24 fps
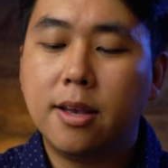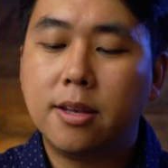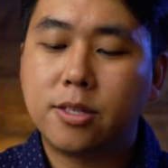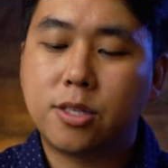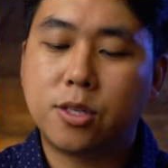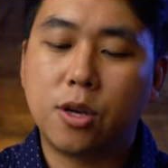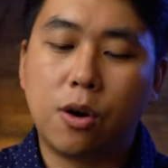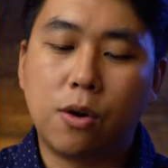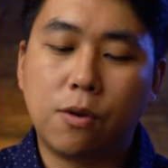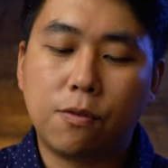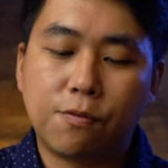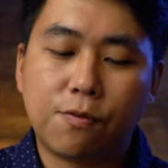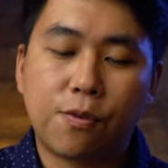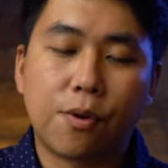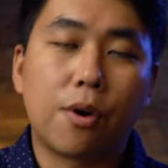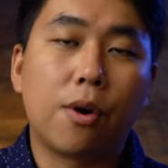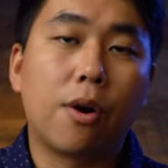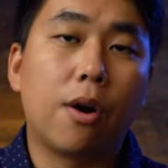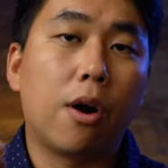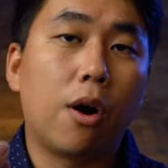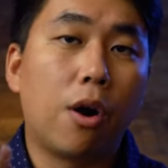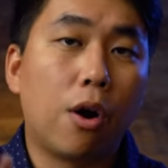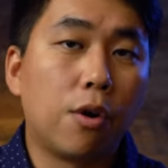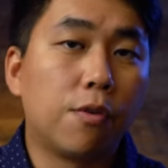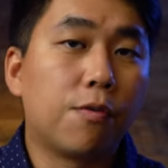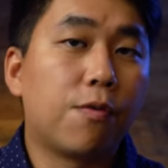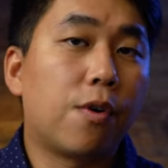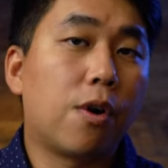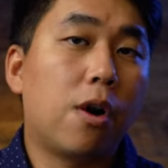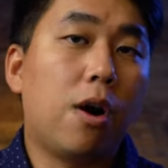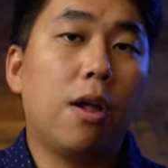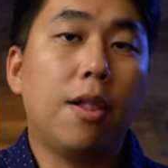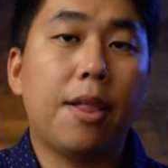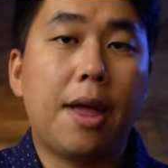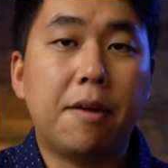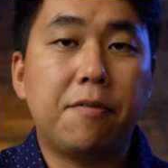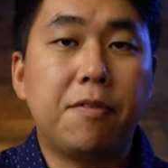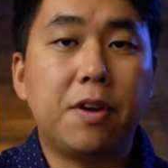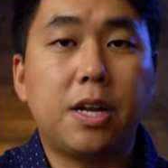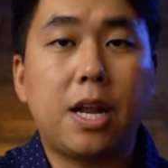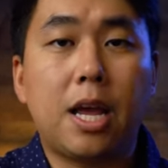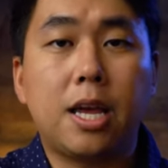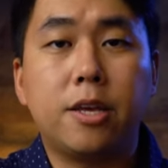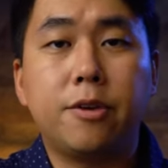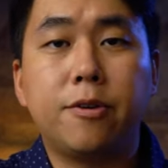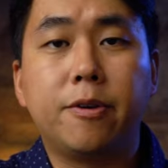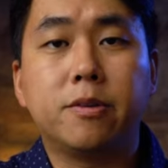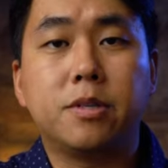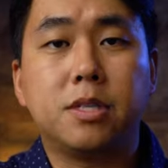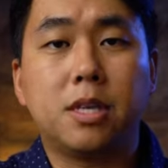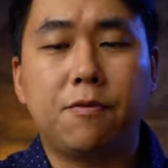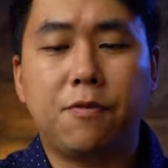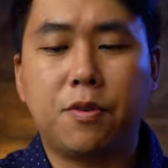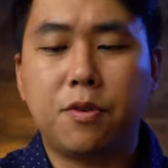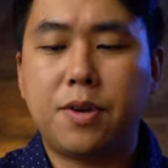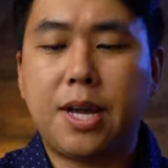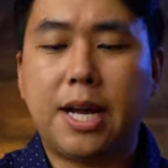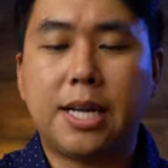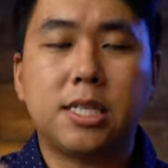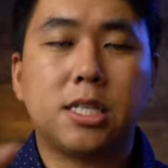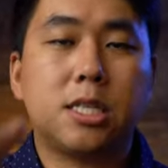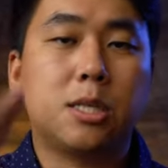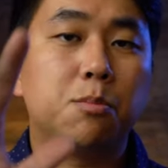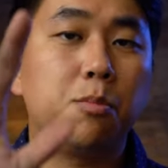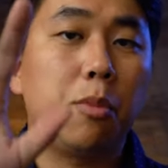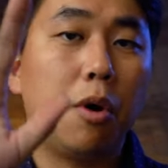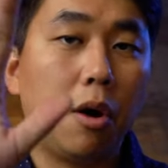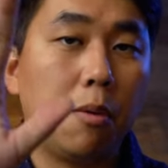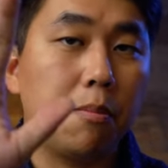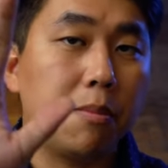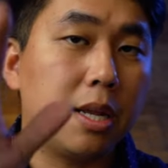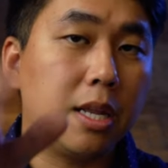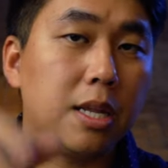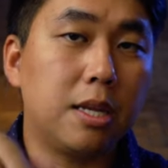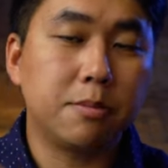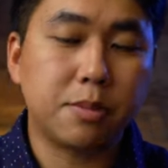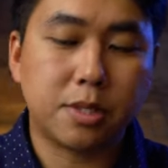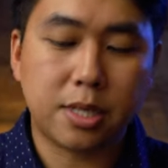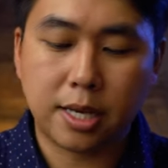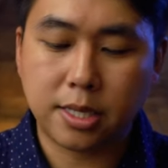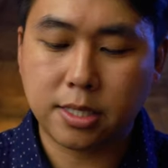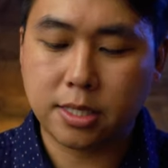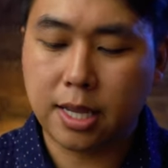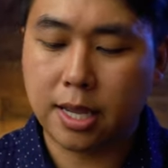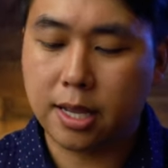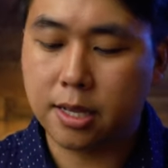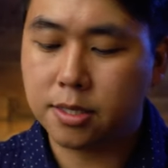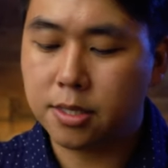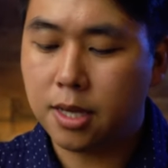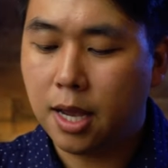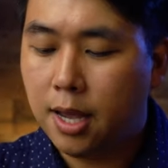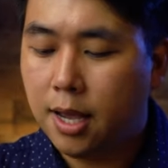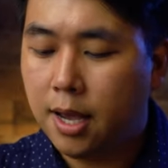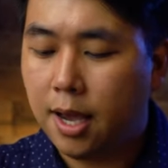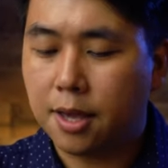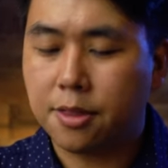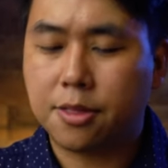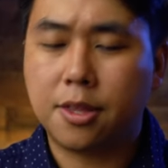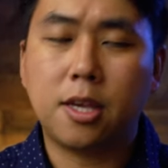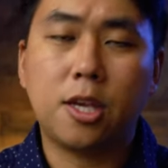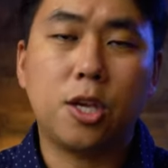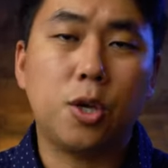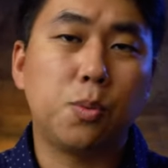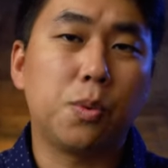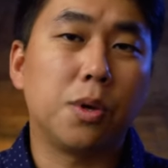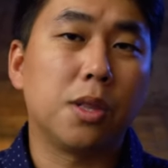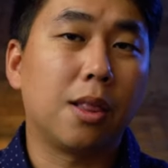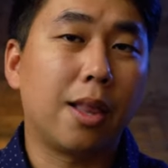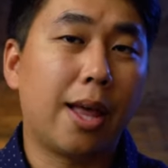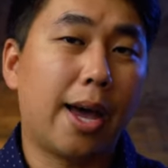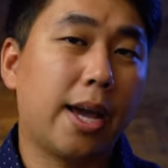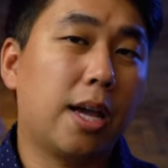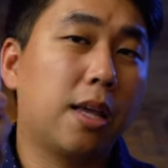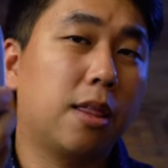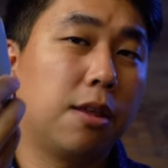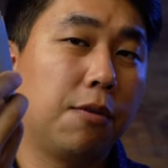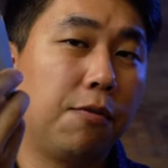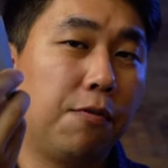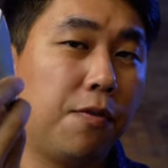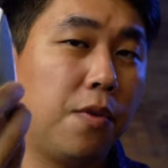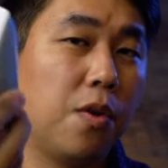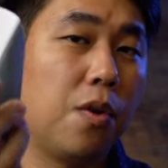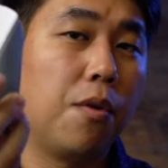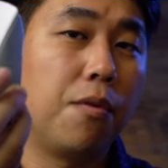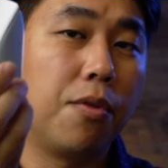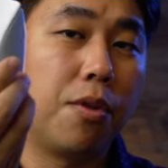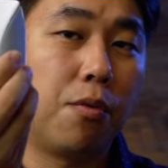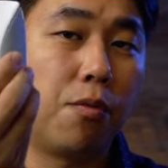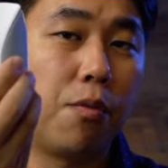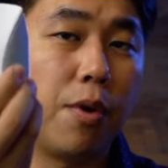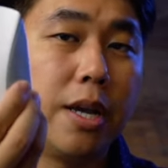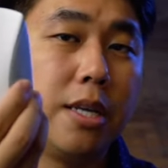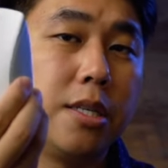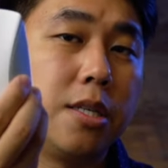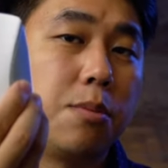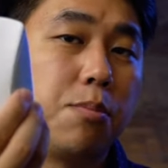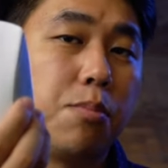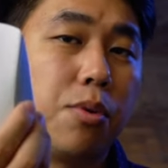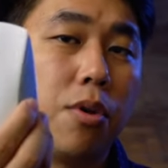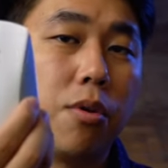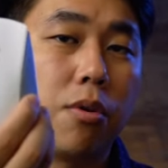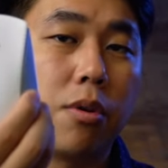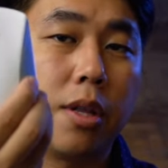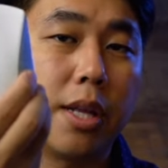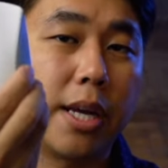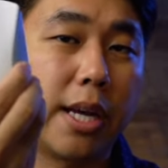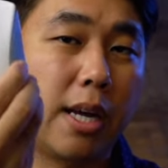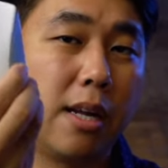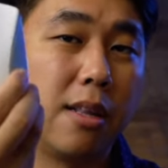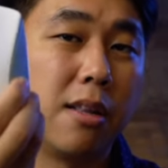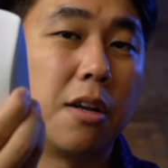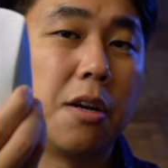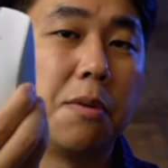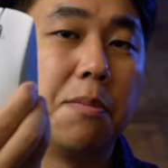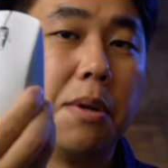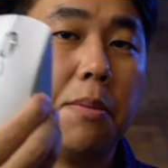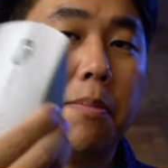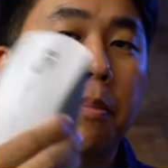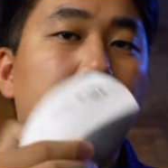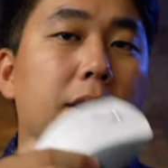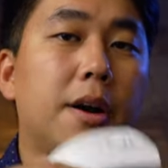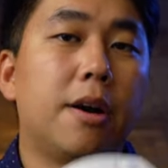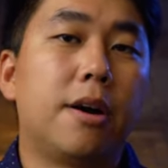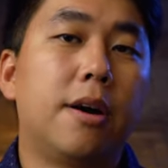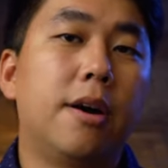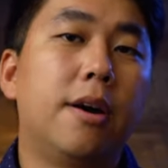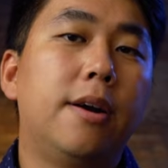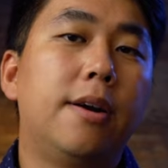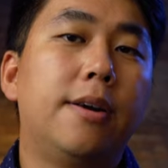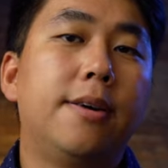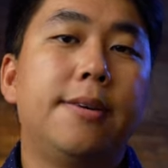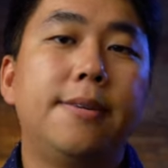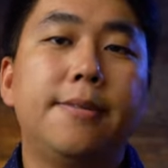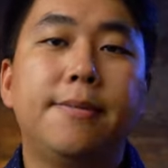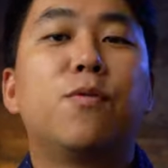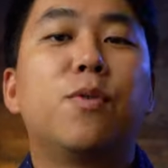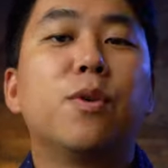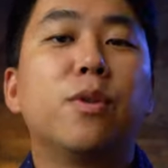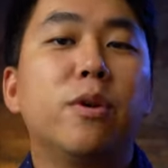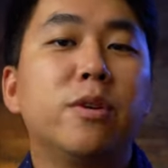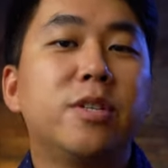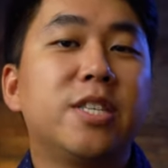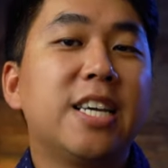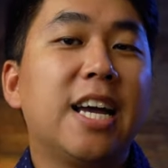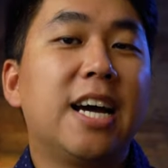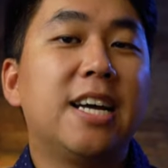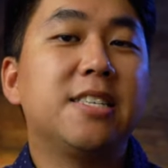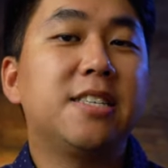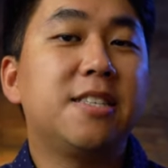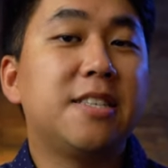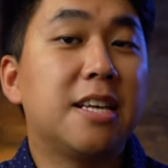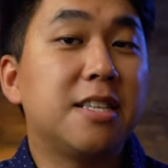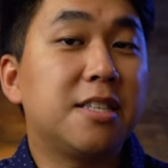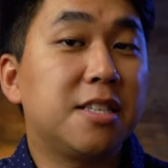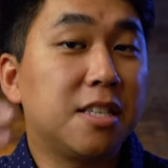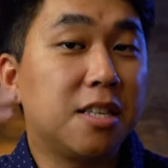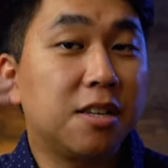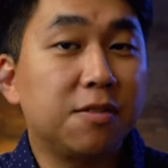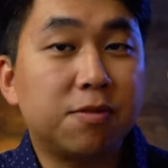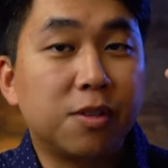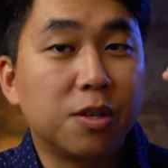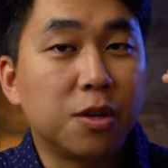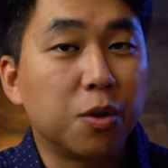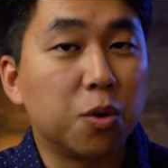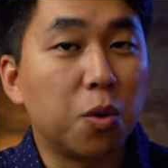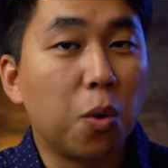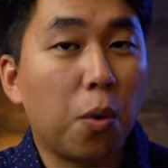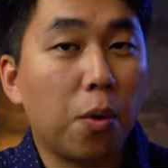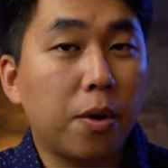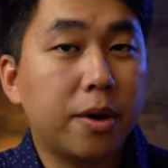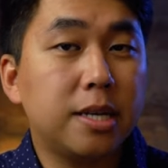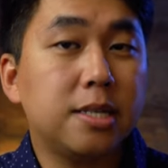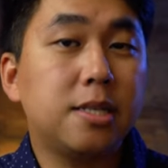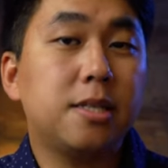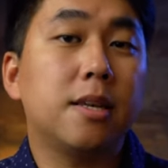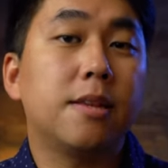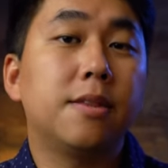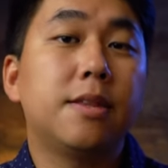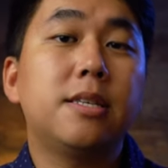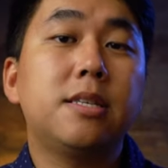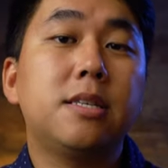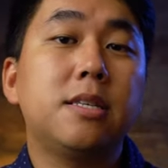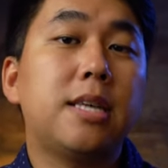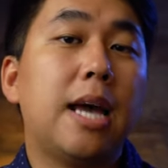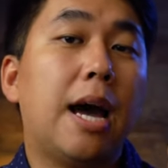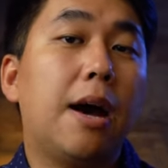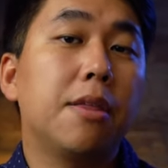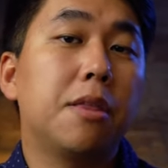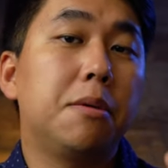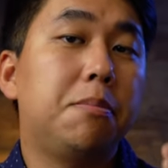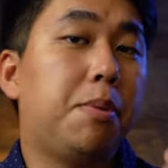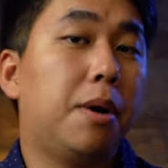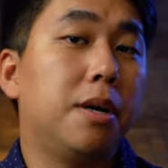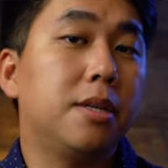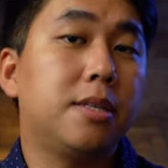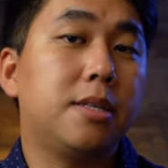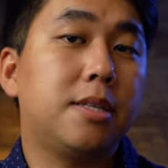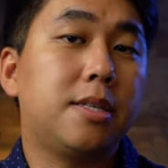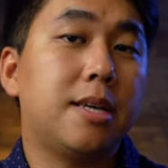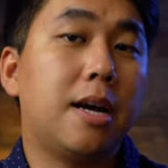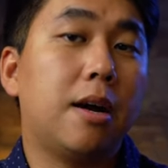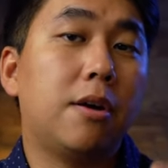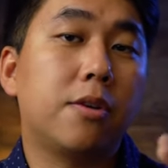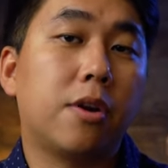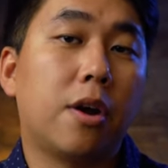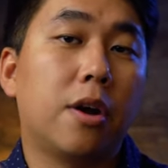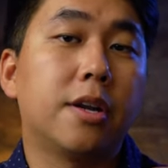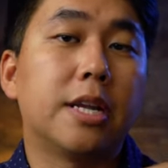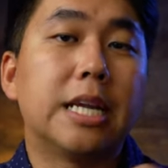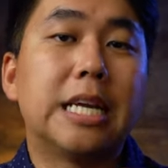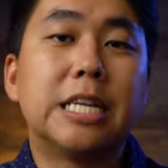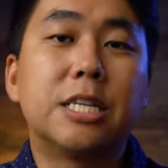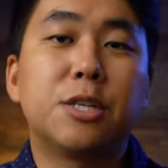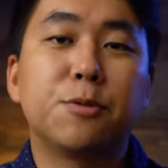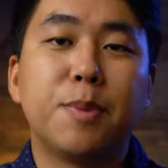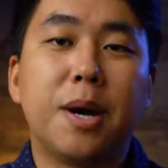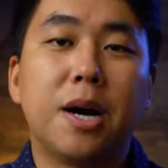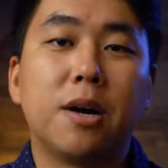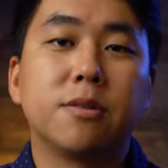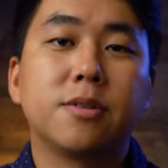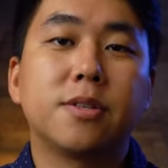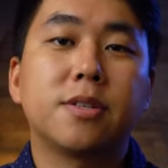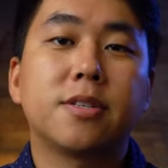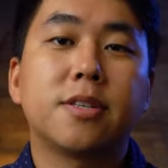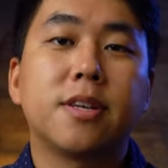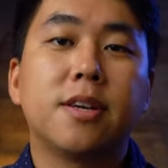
So for overall everyday use, if you've got small, medium-sized hands, I think you would like the feel of the Razer ProClick a little bit better. For those of you guys sensitive to noise, this is how the buttons sound on each mouse.